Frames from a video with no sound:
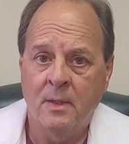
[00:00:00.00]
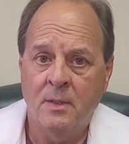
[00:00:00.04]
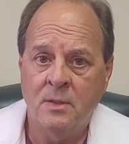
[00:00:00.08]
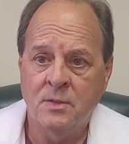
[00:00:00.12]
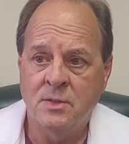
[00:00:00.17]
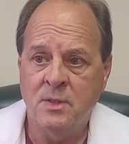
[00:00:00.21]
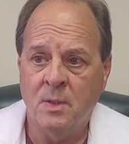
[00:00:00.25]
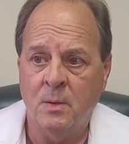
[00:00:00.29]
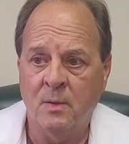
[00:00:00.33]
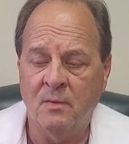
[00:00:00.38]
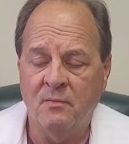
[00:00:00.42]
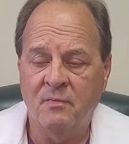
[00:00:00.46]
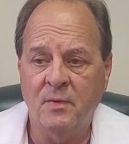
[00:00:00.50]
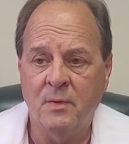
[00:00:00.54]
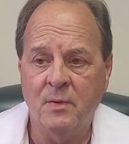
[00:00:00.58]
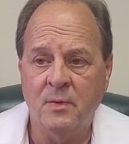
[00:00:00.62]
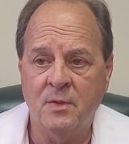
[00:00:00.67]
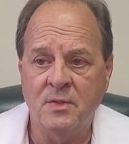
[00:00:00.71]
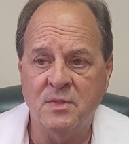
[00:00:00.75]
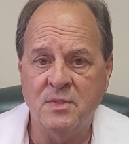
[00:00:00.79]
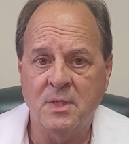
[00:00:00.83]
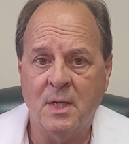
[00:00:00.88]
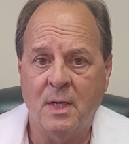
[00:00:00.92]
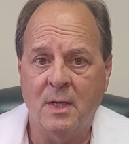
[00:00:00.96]
So if you
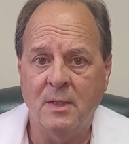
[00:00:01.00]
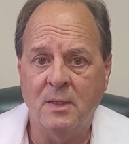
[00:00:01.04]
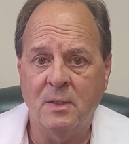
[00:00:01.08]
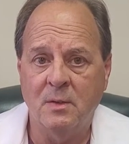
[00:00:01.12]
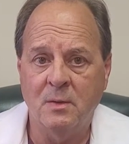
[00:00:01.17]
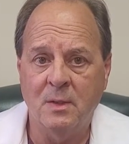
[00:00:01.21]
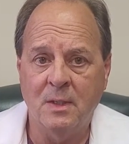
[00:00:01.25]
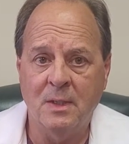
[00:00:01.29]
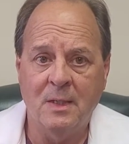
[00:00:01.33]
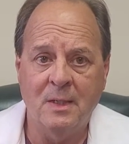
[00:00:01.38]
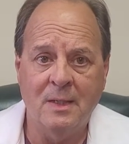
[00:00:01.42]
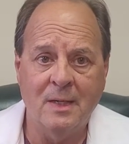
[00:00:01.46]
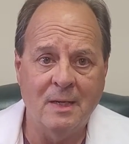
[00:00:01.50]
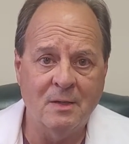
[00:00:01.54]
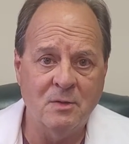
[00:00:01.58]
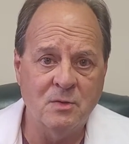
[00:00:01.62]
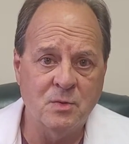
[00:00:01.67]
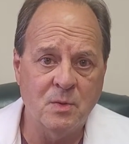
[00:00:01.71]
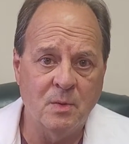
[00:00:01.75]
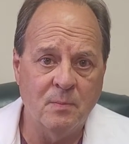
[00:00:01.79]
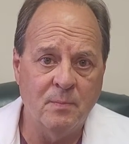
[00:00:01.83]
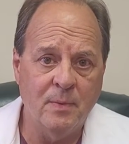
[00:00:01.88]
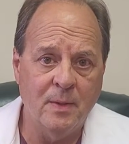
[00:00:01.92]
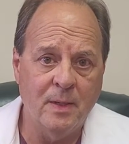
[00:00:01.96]
decide you need an
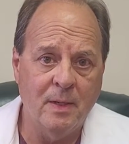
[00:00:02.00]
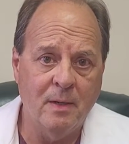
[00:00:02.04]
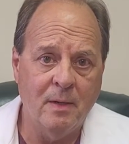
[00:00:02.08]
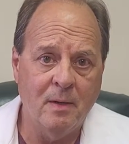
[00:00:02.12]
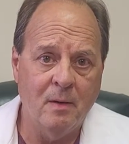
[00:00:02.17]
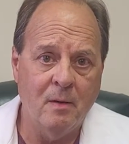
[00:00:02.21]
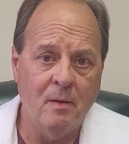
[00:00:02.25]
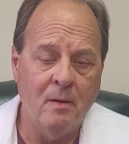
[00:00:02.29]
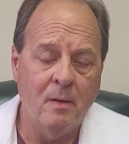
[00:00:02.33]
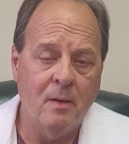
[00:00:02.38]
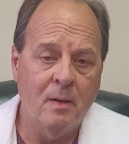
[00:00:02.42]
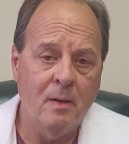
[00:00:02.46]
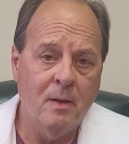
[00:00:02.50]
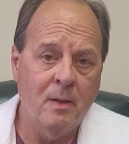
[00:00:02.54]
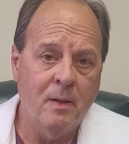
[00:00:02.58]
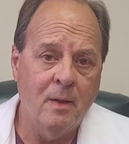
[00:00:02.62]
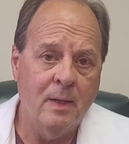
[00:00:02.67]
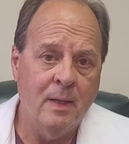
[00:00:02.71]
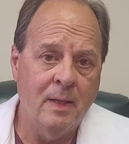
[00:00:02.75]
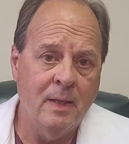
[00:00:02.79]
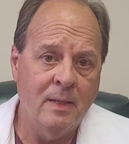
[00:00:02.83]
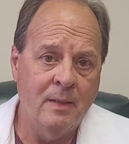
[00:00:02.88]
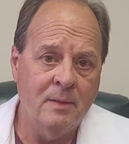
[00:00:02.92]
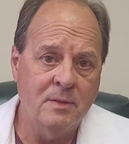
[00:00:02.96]
extra pair
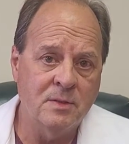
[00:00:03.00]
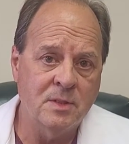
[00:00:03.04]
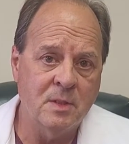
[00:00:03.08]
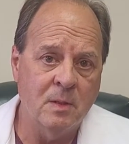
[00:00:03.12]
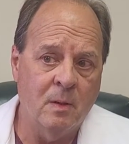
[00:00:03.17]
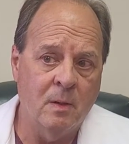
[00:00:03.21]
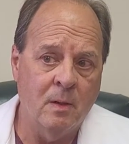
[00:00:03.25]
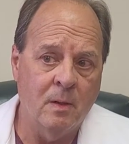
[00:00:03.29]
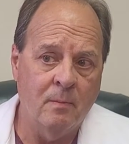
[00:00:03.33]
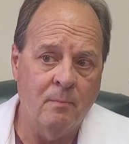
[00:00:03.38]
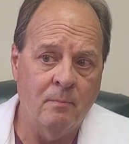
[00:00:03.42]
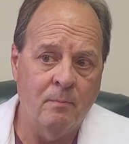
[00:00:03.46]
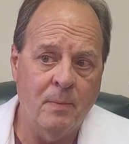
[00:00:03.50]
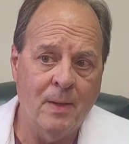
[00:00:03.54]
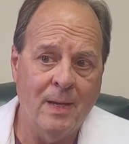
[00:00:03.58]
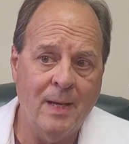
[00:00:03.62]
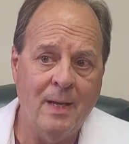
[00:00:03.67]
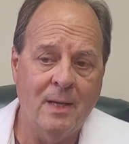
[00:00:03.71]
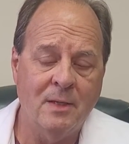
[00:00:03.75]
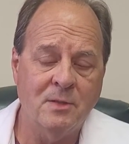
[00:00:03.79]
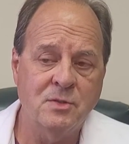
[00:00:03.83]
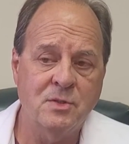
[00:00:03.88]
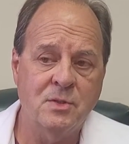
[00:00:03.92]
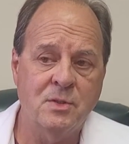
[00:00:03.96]
and it's gone
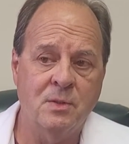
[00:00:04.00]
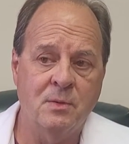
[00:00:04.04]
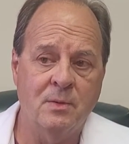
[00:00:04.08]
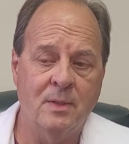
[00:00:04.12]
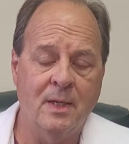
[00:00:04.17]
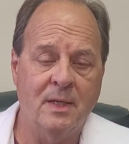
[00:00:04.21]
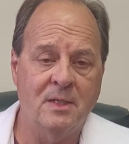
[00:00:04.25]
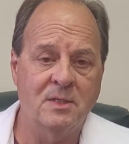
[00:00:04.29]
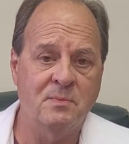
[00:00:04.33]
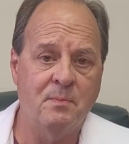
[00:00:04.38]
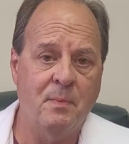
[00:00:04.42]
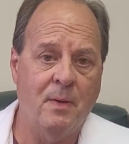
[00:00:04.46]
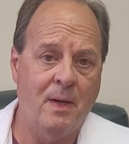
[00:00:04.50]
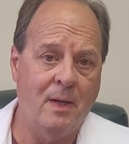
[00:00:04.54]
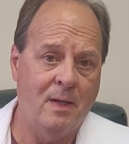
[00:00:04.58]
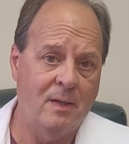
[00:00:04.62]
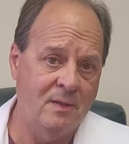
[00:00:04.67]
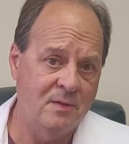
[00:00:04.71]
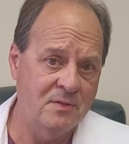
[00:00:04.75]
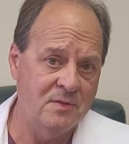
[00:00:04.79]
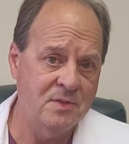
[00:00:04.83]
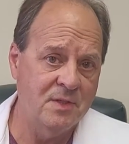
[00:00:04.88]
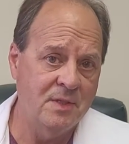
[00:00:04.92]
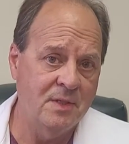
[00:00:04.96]
past your next
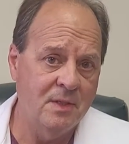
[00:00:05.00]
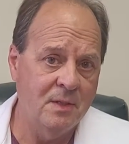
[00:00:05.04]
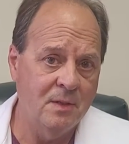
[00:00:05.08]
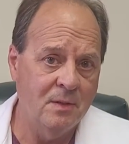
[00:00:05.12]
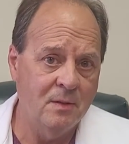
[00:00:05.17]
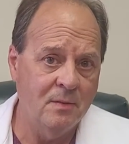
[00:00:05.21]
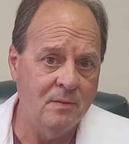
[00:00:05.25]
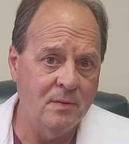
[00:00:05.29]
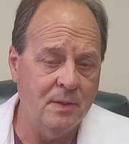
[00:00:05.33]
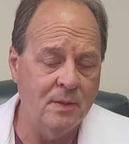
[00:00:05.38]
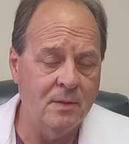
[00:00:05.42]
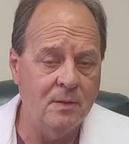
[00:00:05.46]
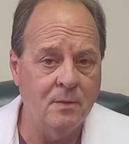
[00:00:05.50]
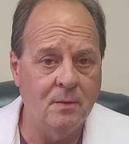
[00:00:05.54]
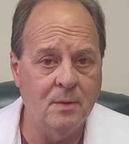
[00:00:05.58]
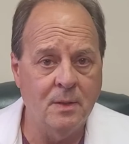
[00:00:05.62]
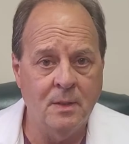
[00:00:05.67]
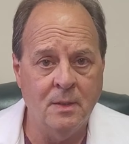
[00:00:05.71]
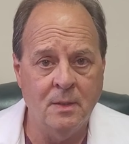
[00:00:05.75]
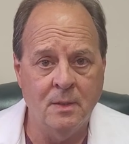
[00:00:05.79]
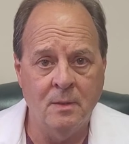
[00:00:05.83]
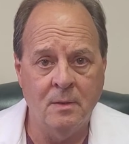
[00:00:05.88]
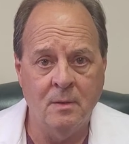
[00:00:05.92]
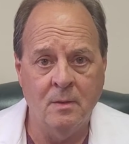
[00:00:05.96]
policy year, then you
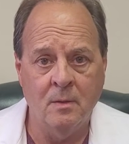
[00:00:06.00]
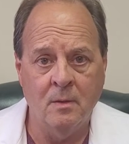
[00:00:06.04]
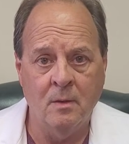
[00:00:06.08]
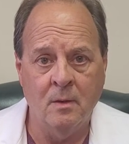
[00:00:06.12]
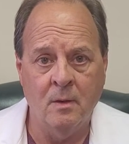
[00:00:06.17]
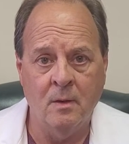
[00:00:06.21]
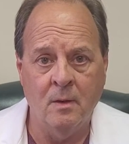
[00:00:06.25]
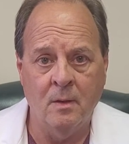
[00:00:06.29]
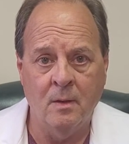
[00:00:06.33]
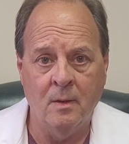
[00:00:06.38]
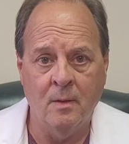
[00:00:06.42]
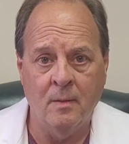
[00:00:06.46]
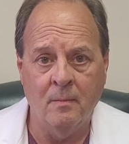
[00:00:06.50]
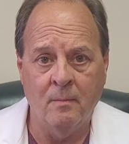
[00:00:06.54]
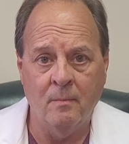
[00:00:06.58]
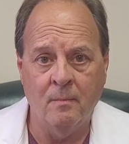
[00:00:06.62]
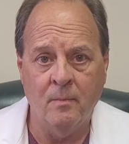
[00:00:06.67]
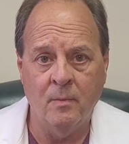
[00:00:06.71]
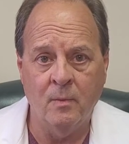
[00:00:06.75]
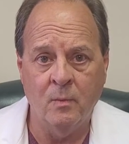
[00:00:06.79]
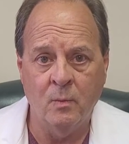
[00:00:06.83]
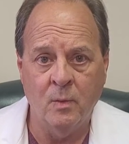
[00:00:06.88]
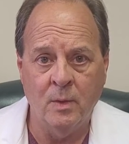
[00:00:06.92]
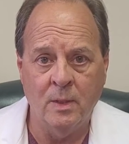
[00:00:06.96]
can
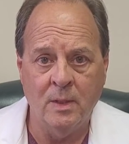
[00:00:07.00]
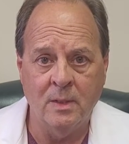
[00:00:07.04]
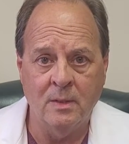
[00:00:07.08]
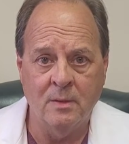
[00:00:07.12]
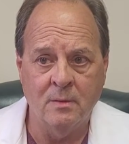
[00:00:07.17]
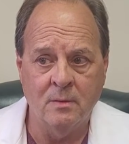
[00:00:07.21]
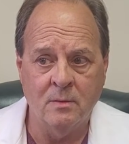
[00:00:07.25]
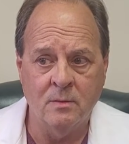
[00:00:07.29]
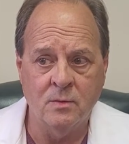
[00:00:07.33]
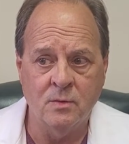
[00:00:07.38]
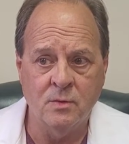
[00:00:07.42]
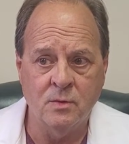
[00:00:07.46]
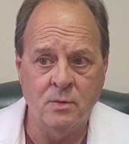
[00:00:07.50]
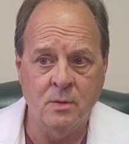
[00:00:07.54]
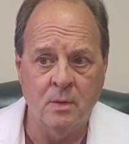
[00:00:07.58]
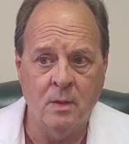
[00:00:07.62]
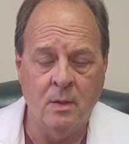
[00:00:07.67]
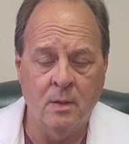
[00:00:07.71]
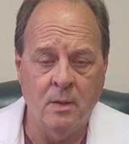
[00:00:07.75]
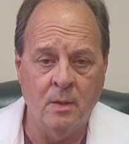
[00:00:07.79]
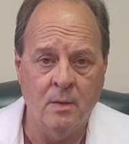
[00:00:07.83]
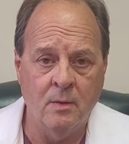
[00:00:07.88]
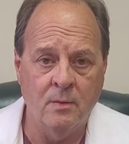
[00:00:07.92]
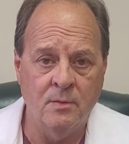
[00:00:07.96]
we can
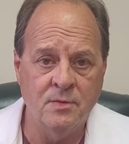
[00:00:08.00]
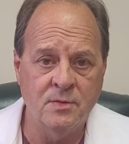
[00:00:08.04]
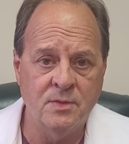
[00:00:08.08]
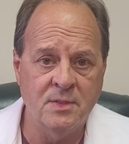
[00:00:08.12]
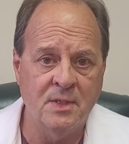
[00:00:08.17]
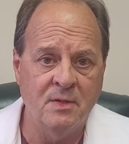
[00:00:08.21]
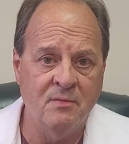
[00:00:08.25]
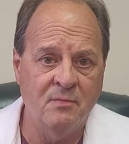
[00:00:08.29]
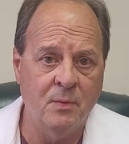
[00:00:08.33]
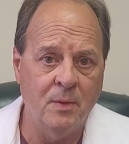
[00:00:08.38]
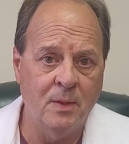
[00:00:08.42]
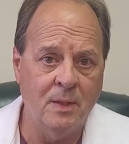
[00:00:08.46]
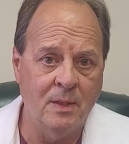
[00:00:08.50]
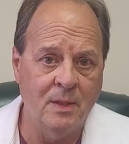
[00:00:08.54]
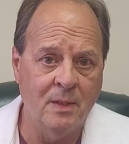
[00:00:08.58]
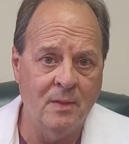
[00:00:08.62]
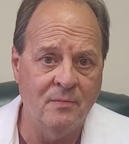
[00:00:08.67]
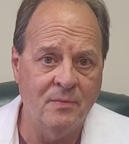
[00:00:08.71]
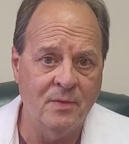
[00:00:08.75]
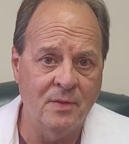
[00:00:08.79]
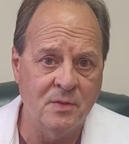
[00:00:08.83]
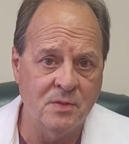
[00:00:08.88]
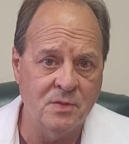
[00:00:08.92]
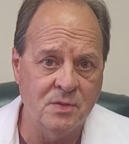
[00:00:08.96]
see if we can
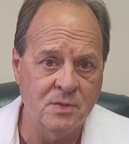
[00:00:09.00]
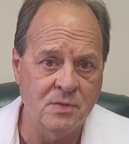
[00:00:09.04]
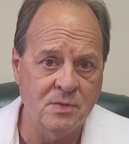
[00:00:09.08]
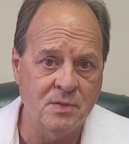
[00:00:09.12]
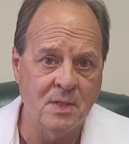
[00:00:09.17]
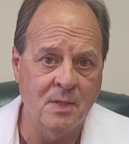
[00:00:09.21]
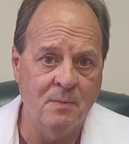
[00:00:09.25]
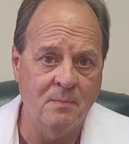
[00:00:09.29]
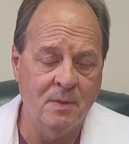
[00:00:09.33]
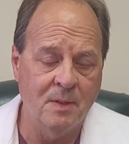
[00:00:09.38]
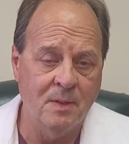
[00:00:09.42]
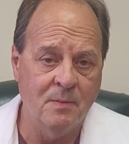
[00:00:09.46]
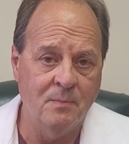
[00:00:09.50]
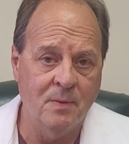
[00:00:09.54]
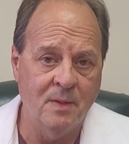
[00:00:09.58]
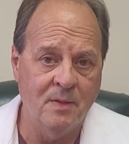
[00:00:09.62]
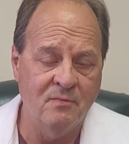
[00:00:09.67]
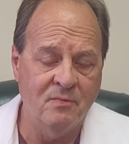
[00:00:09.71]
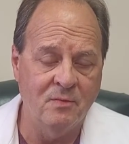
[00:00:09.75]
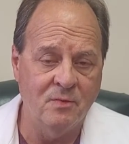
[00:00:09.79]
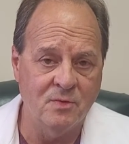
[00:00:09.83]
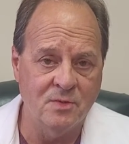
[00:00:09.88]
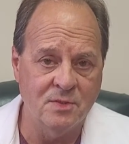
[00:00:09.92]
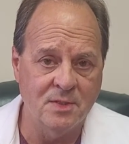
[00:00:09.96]
get the insurance company to pay
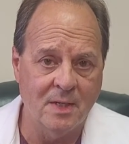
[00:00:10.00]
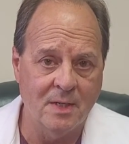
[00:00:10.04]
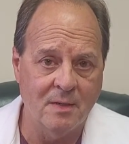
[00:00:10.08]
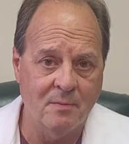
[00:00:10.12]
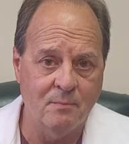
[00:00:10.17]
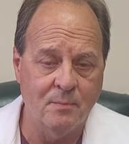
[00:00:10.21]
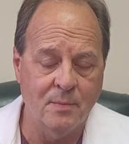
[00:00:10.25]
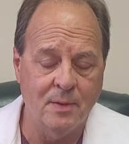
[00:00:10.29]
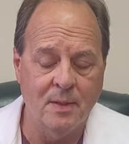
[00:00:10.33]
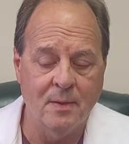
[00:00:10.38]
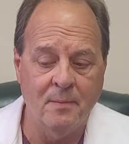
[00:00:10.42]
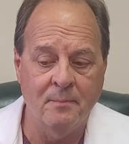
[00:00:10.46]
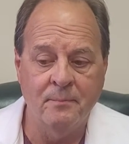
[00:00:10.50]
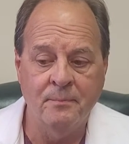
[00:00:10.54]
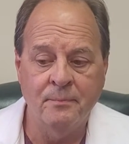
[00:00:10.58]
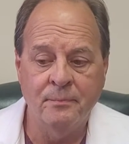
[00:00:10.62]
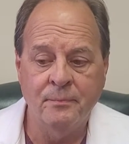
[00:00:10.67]
for a second pair.